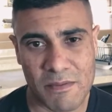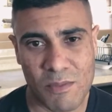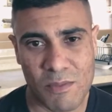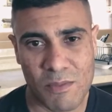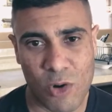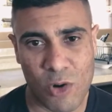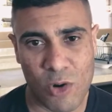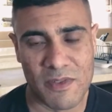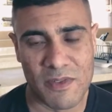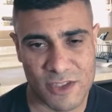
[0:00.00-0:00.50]

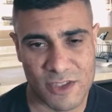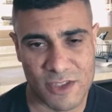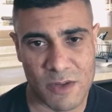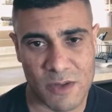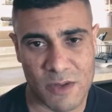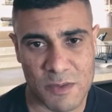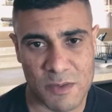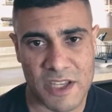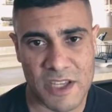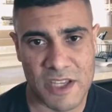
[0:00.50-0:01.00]
more of a
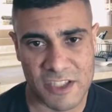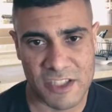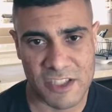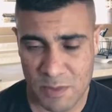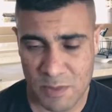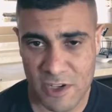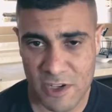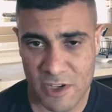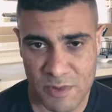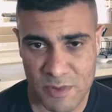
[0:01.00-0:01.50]
service-based
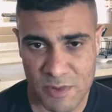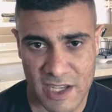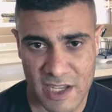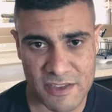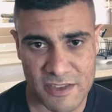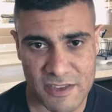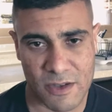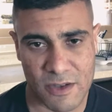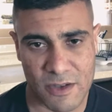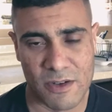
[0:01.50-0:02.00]
experience with
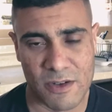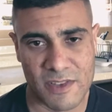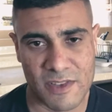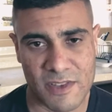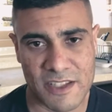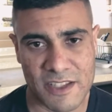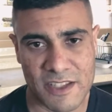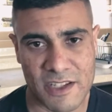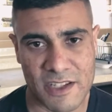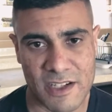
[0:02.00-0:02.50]
that. So
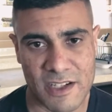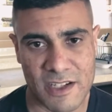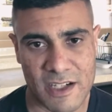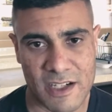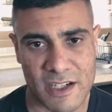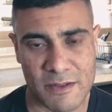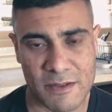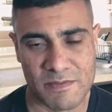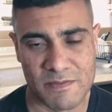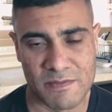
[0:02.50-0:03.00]
that's going
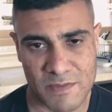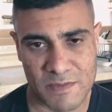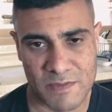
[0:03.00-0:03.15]
to